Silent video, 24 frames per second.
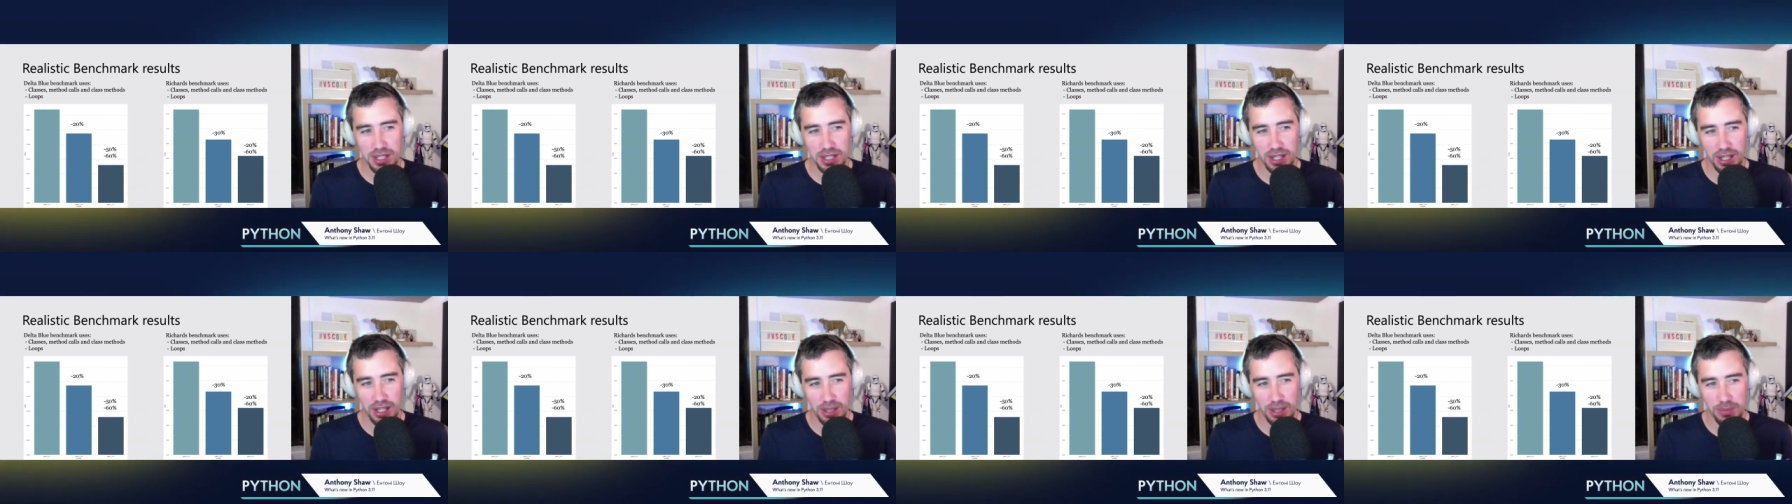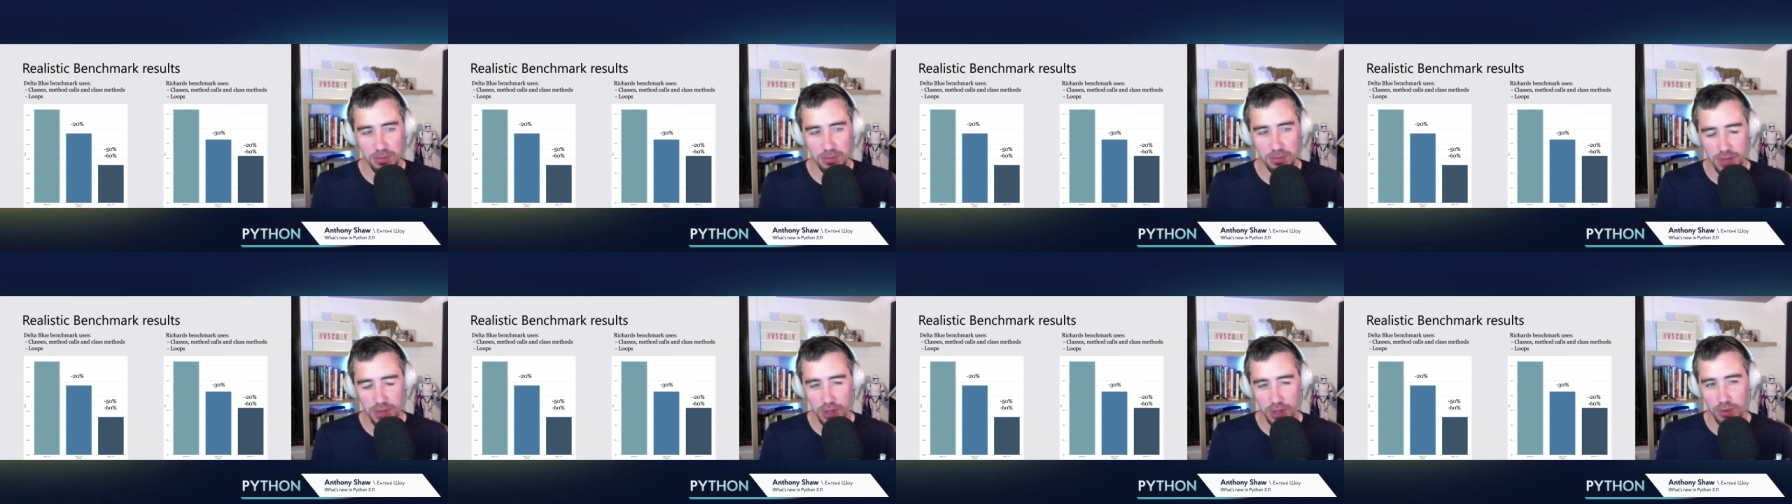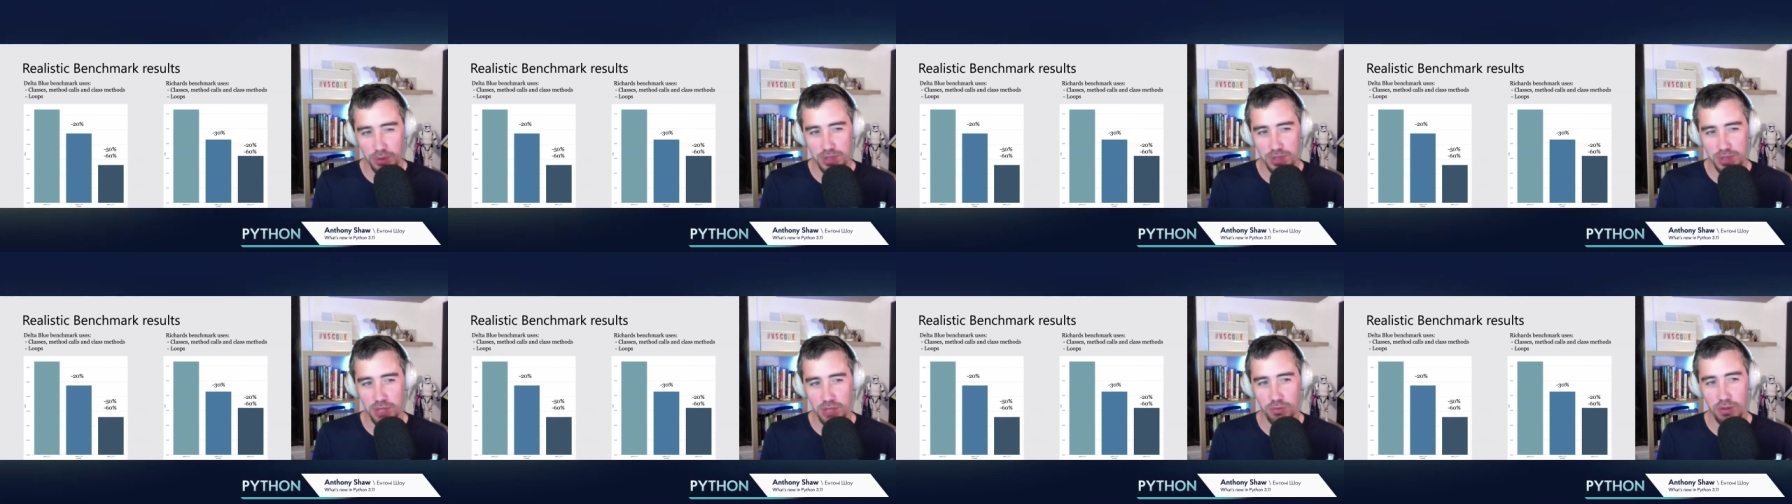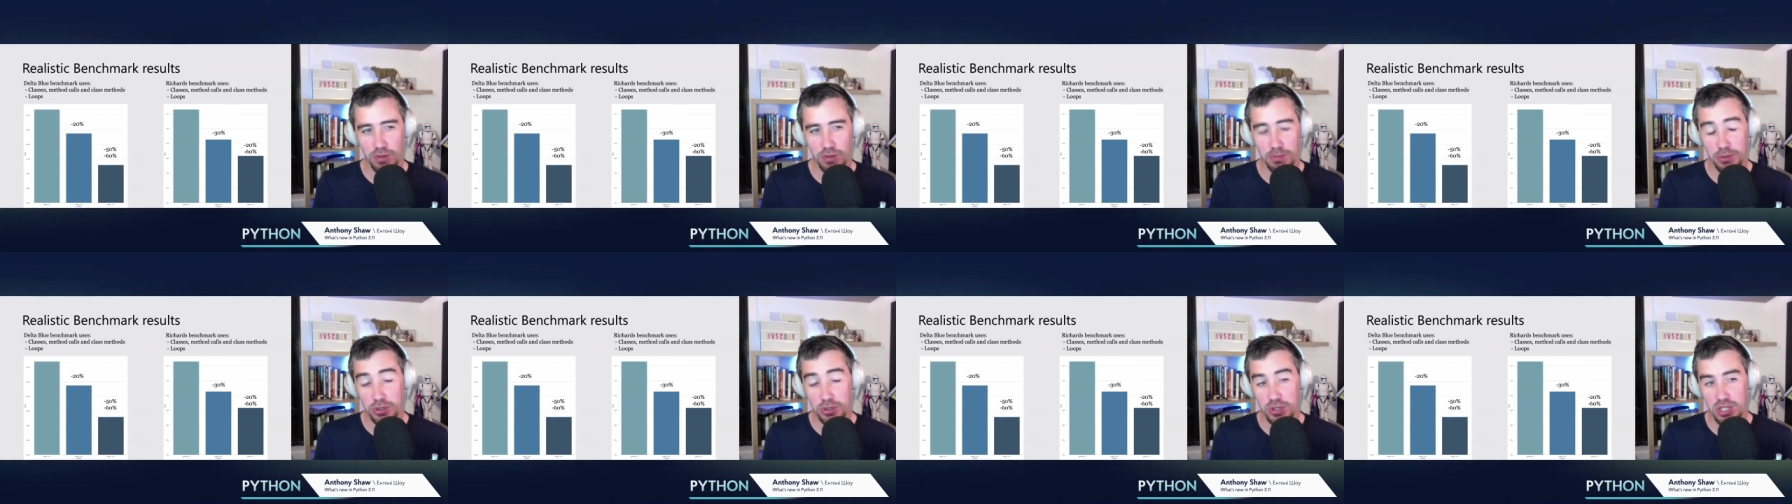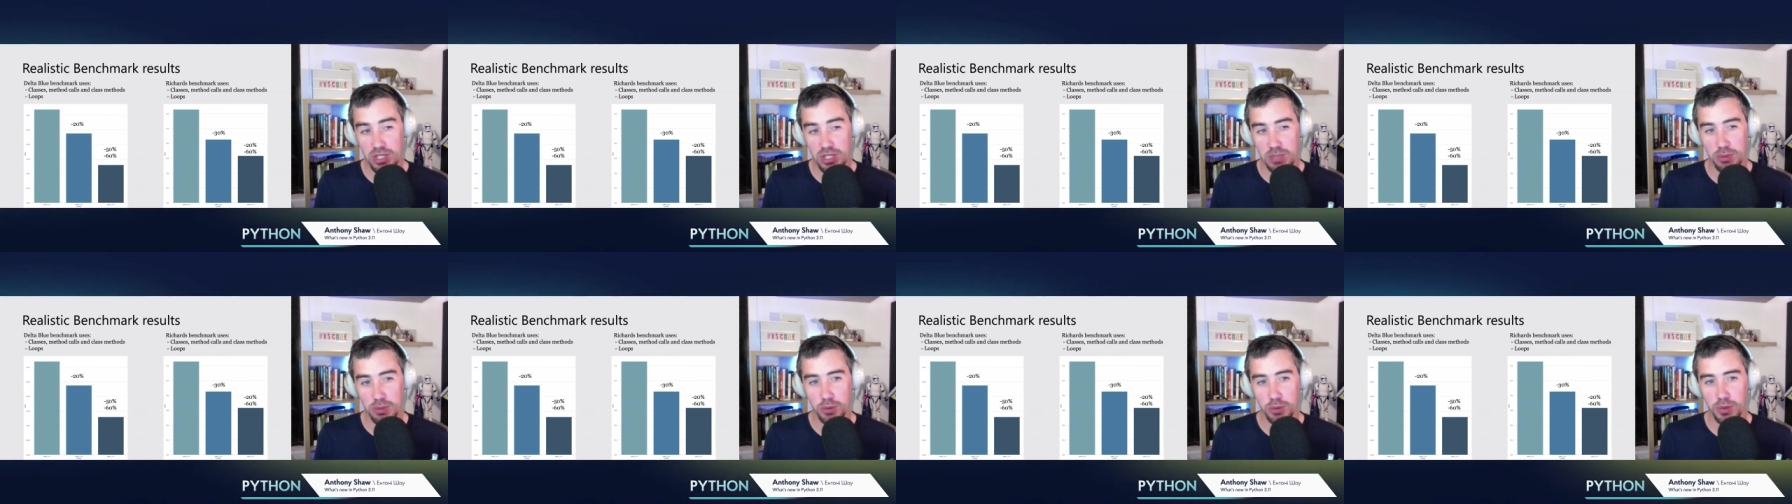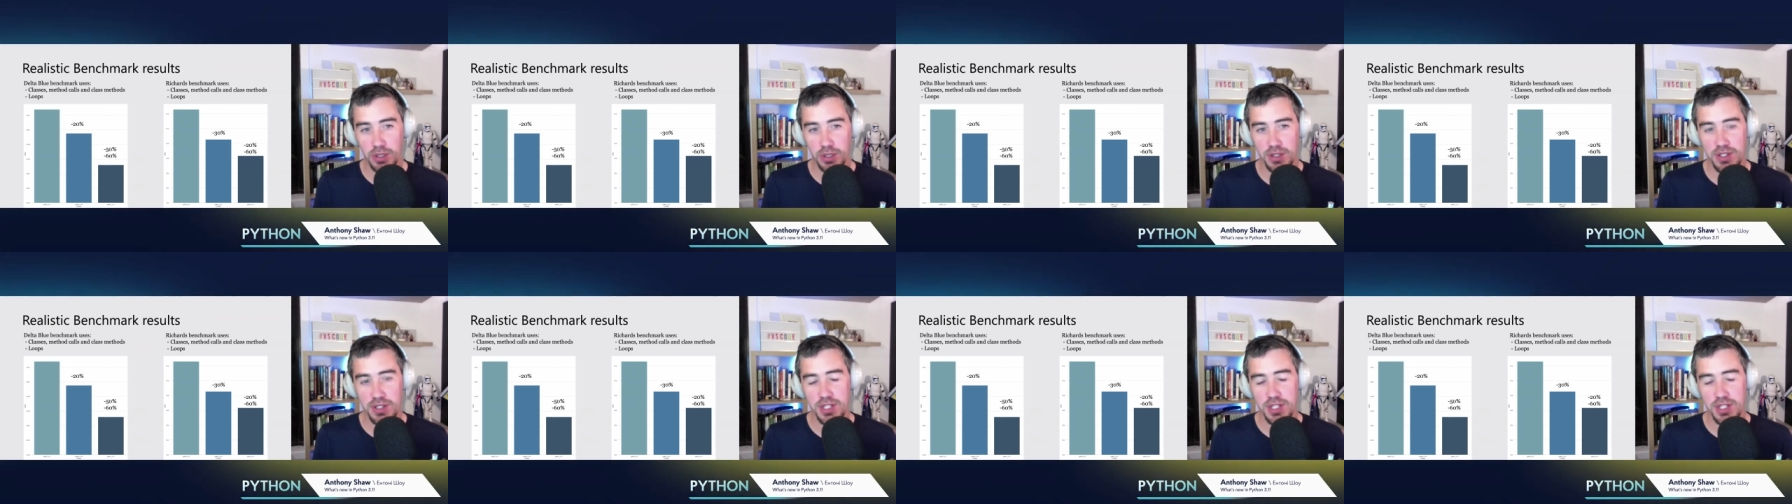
Um, they're also reproducible ones.